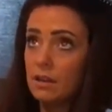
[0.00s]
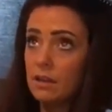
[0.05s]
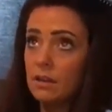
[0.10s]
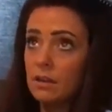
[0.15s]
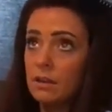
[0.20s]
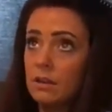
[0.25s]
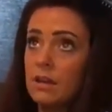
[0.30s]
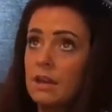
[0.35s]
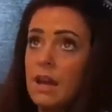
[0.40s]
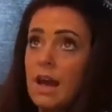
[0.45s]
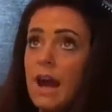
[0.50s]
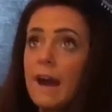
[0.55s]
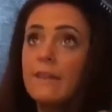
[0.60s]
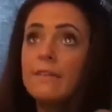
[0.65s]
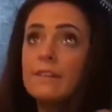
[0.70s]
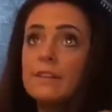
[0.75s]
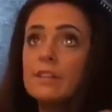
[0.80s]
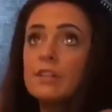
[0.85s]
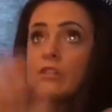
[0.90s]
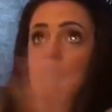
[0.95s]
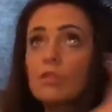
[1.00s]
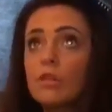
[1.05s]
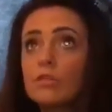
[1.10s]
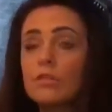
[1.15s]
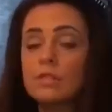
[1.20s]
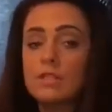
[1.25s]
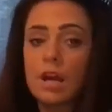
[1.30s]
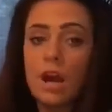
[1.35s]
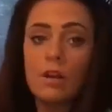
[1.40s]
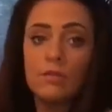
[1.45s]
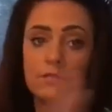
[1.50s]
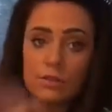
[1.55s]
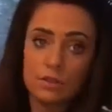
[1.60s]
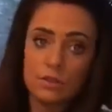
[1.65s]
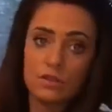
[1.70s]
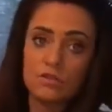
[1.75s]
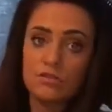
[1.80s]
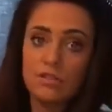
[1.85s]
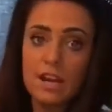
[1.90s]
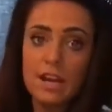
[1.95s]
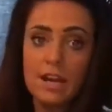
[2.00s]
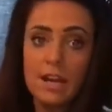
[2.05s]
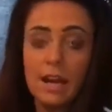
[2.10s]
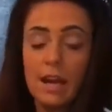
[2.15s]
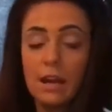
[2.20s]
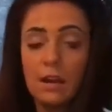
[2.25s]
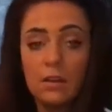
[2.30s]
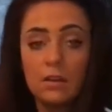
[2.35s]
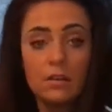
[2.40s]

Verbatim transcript: Yeah. How do the dogs go over to Australia?